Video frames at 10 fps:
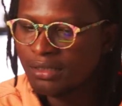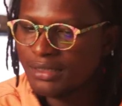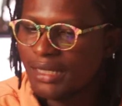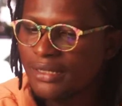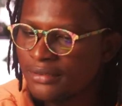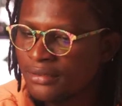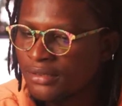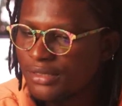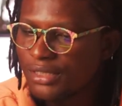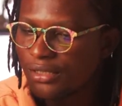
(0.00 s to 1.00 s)
Yeah,
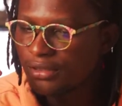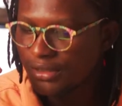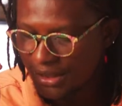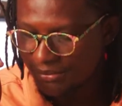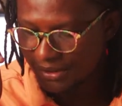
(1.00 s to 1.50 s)
still on the same